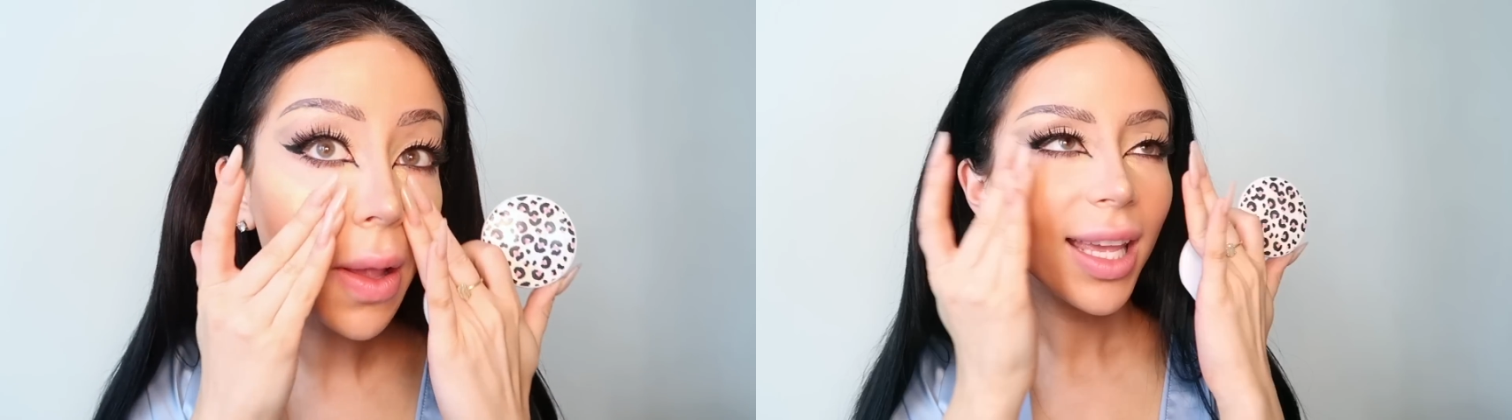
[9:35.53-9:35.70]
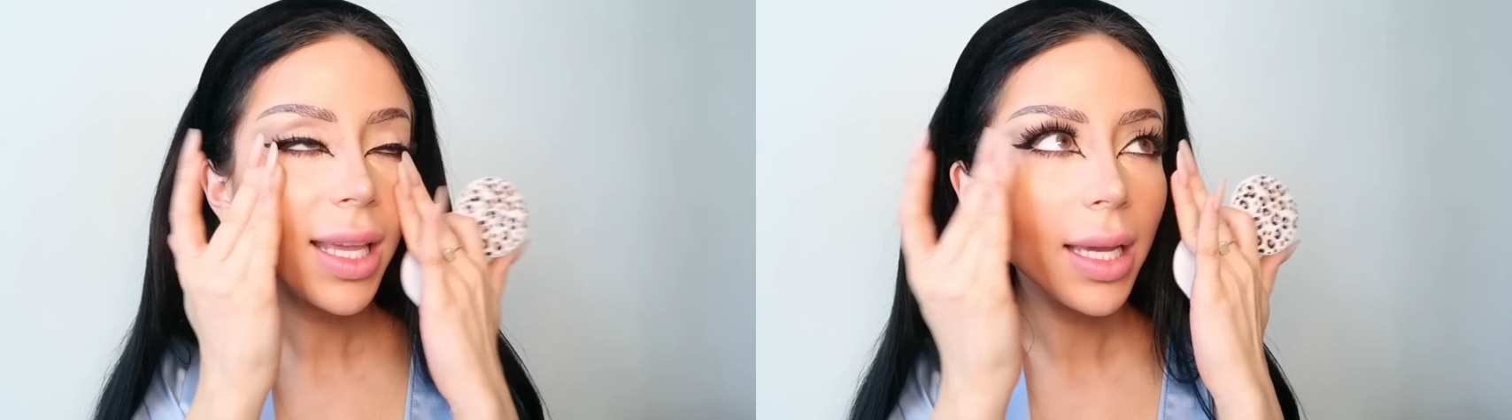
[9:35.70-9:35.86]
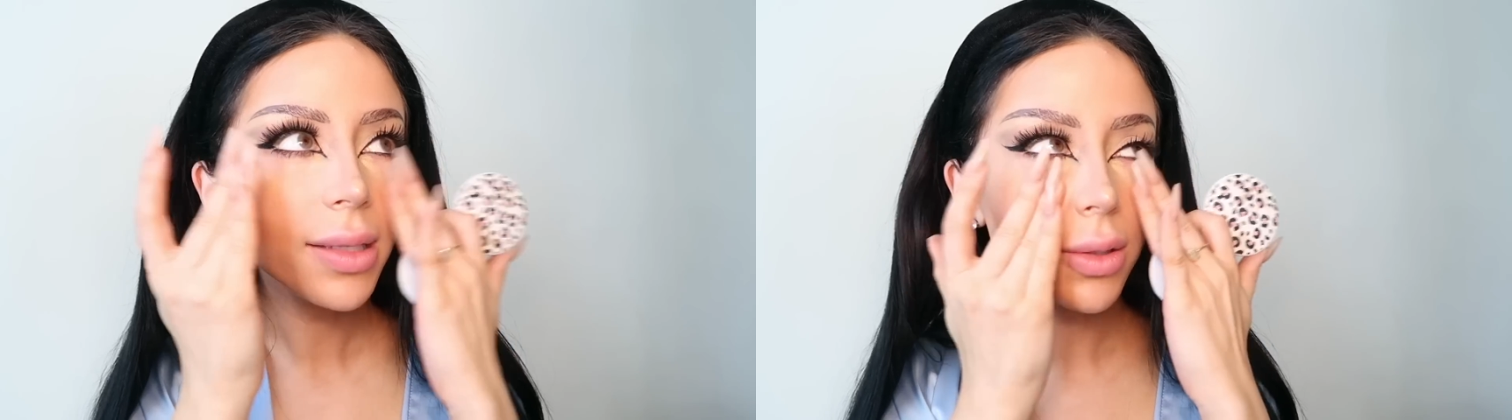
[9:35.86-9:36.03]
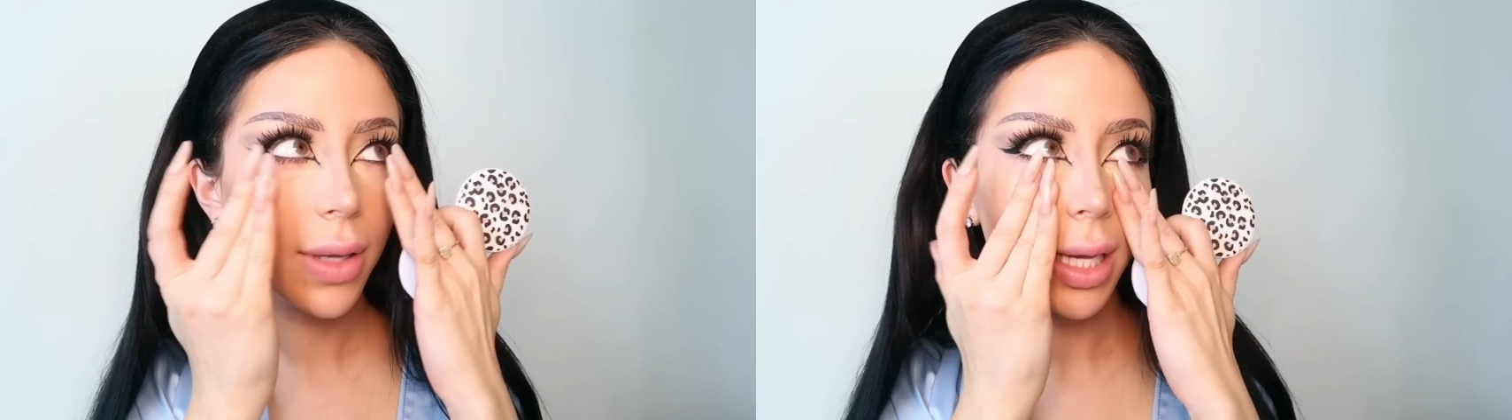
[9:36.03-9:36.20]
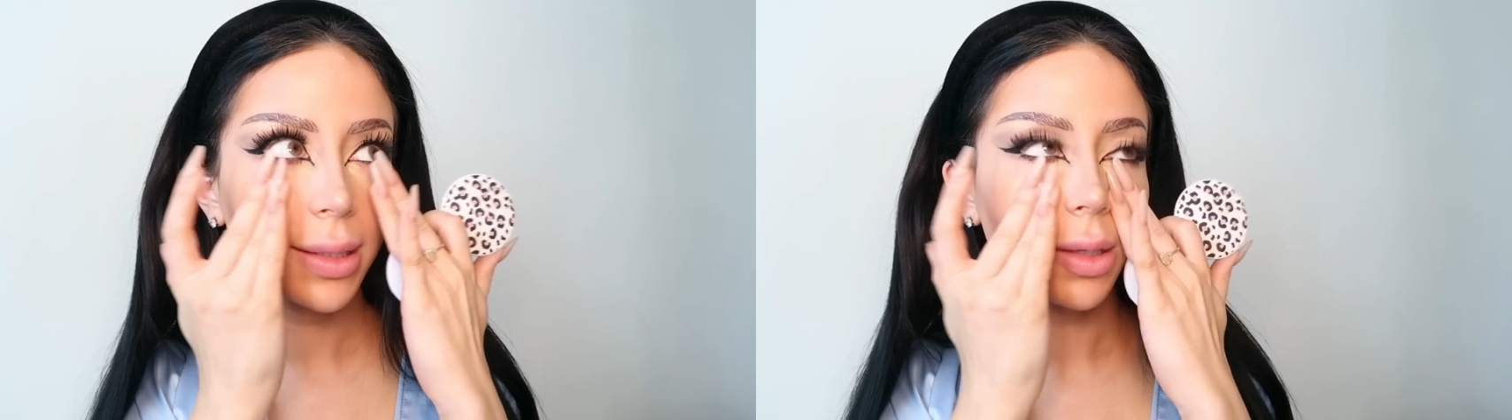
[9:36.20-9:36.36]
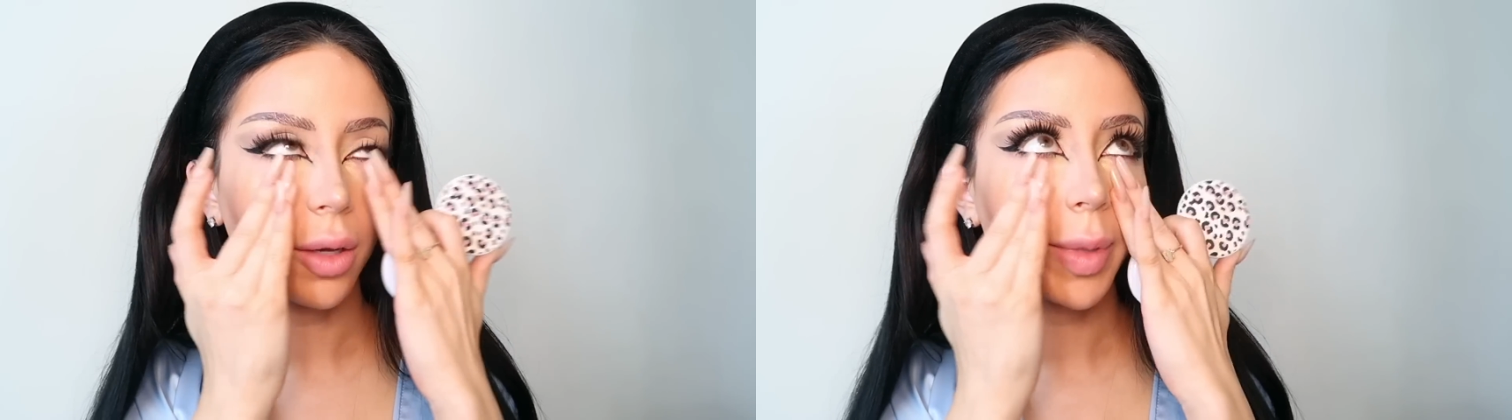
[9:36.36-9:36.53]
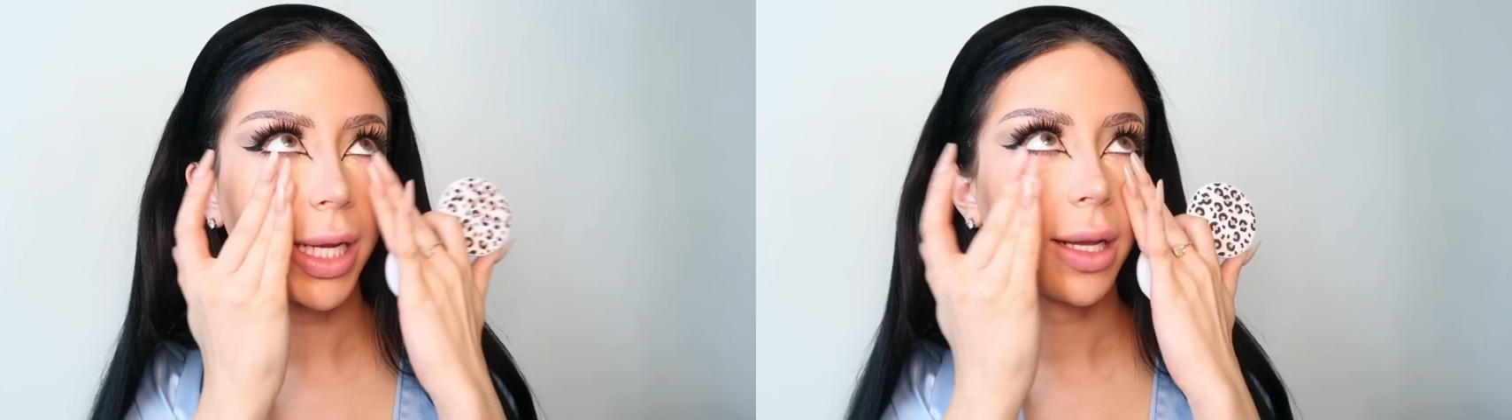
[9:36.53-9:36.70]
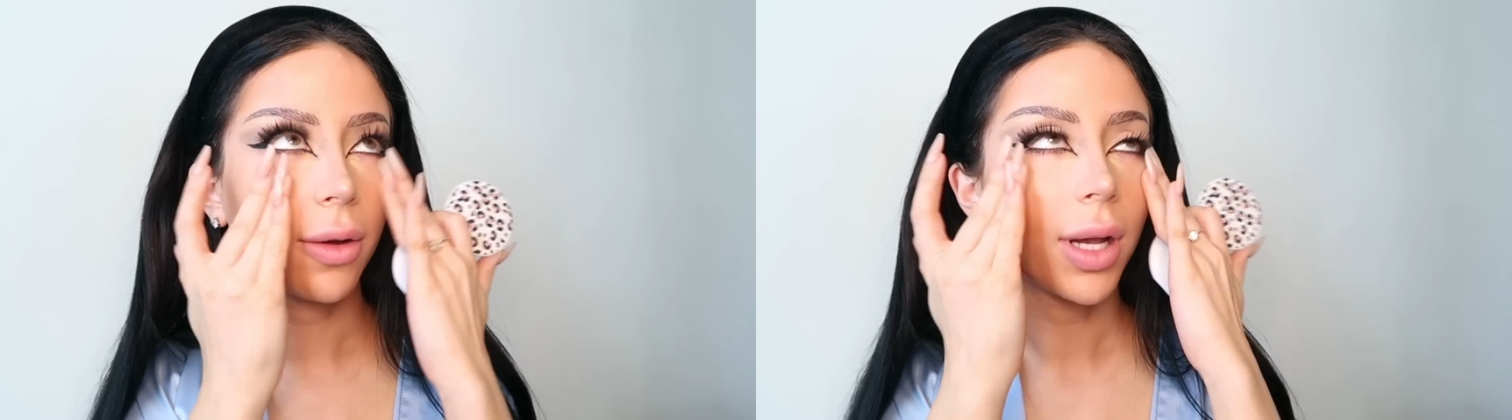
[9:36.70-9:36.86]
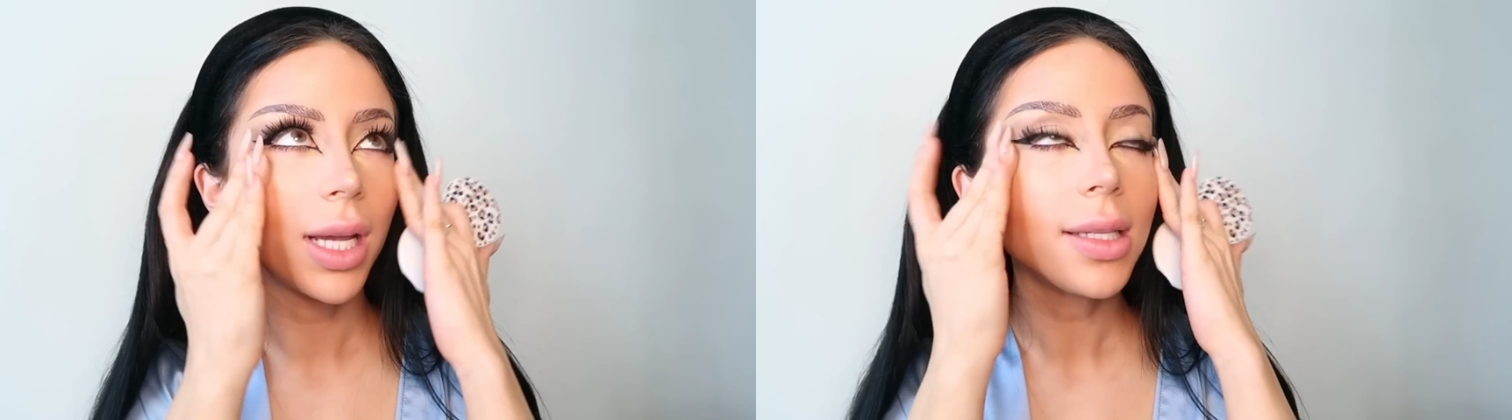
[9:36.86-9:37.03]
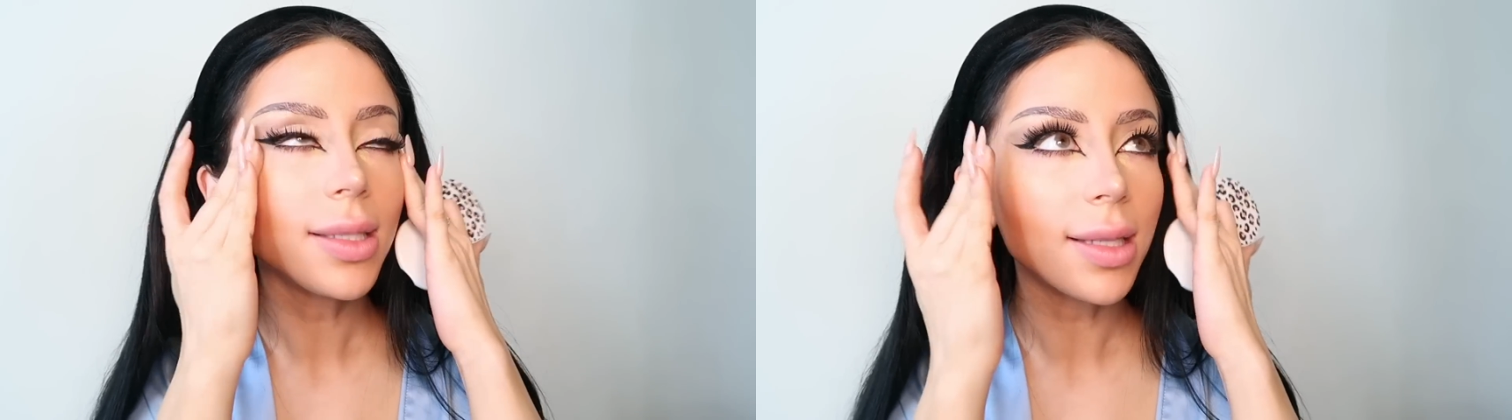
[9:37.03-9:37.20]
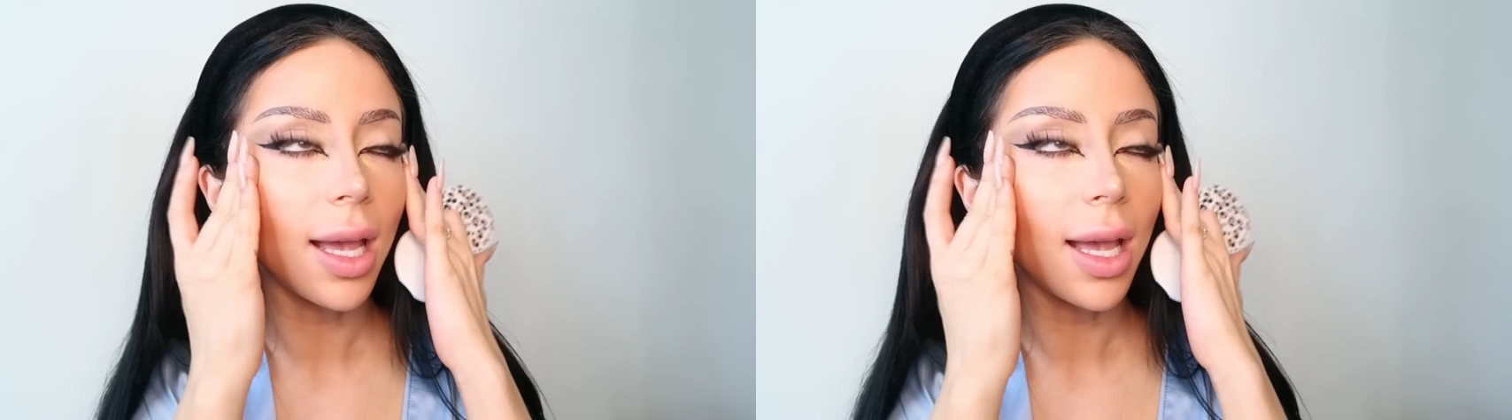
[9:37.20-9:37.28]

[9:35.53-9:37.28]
In case you can't tell by now, guys,